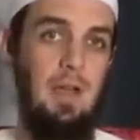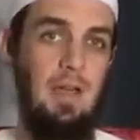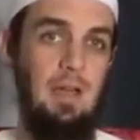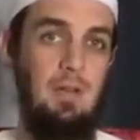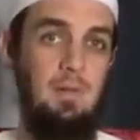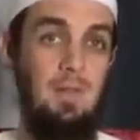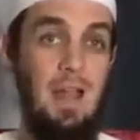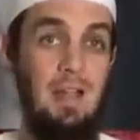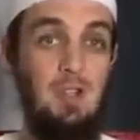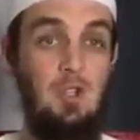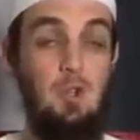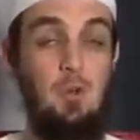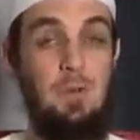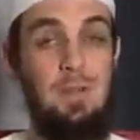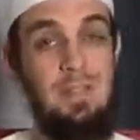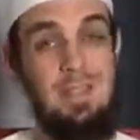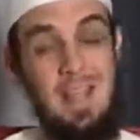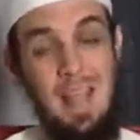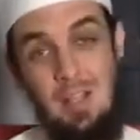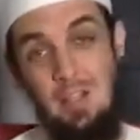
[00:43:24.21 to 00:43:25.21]
And if that's
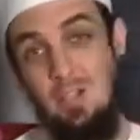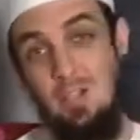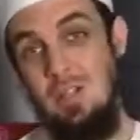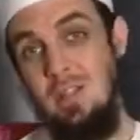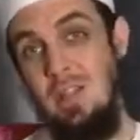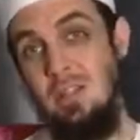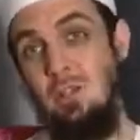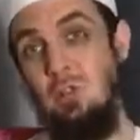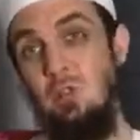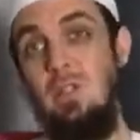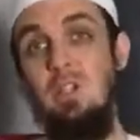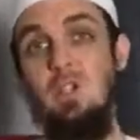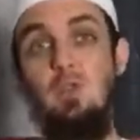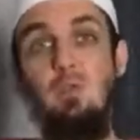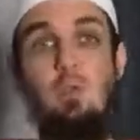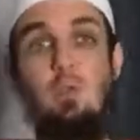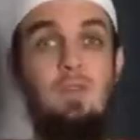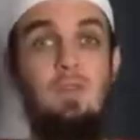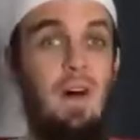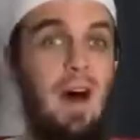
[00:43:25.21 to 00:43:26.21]
your intention, then you need
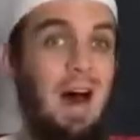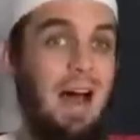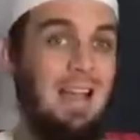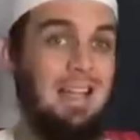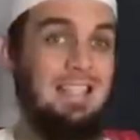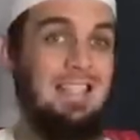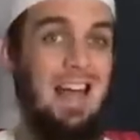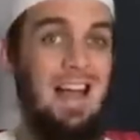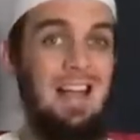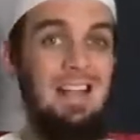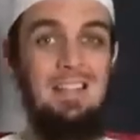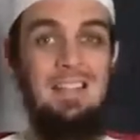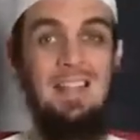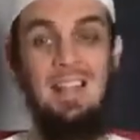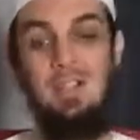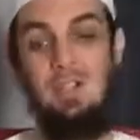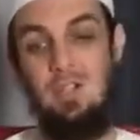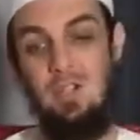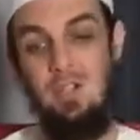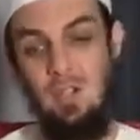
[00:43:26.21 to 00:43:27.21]
to revise that
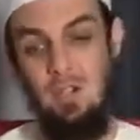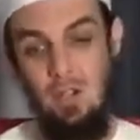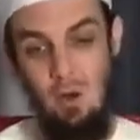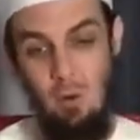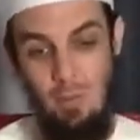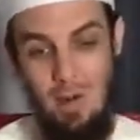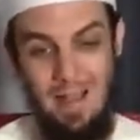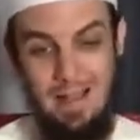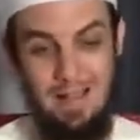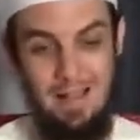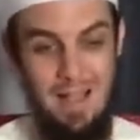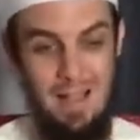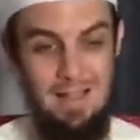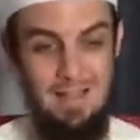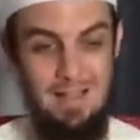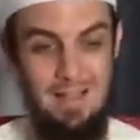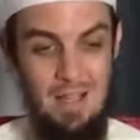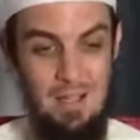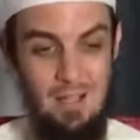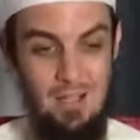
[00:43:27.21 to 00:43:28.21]
intention and correct that
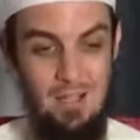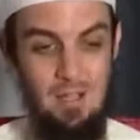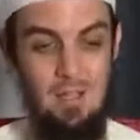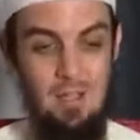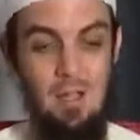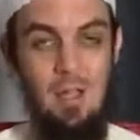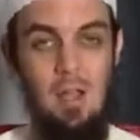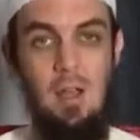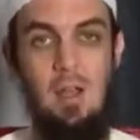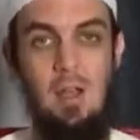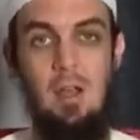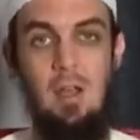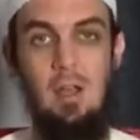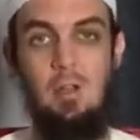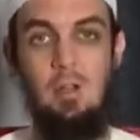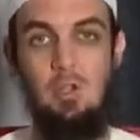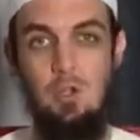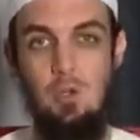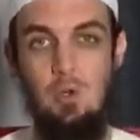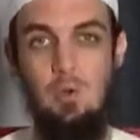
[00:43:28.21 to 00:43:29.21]
intention
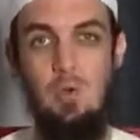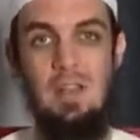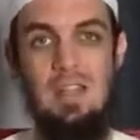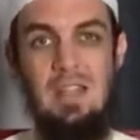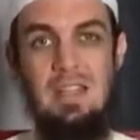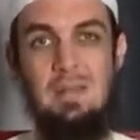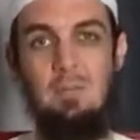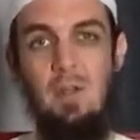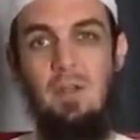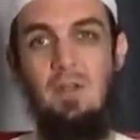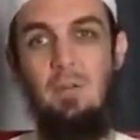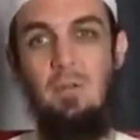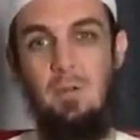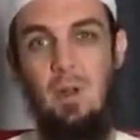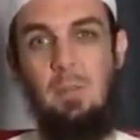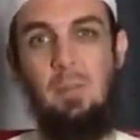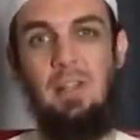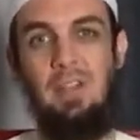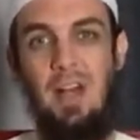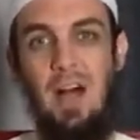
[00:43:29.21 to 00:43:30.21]
during this month of
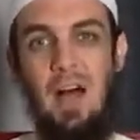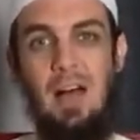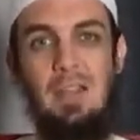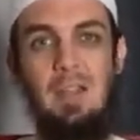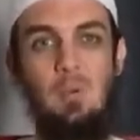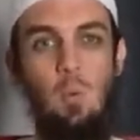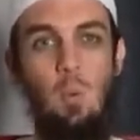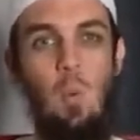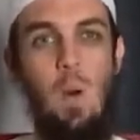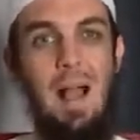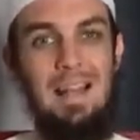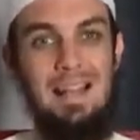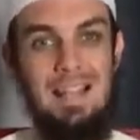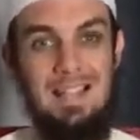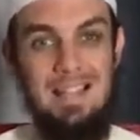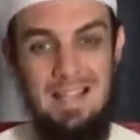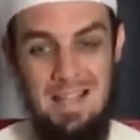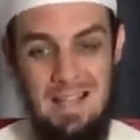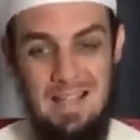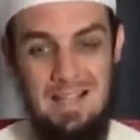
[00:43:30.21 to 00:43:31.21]
Ramadan, while
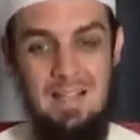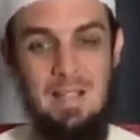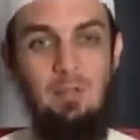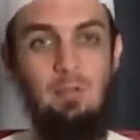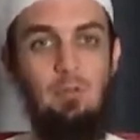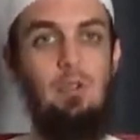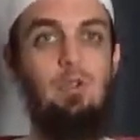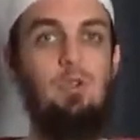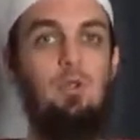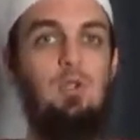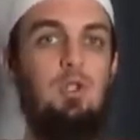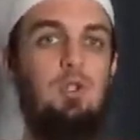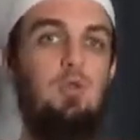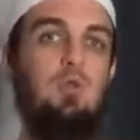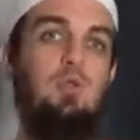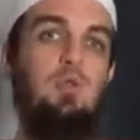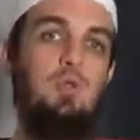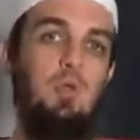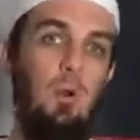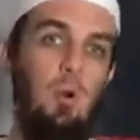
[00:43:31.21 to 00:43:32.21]
it's easy for you to
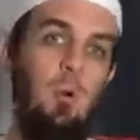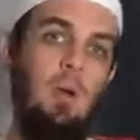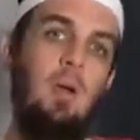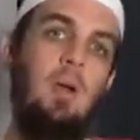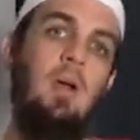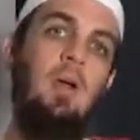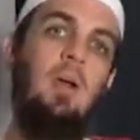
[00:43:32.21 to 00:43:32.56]
do so,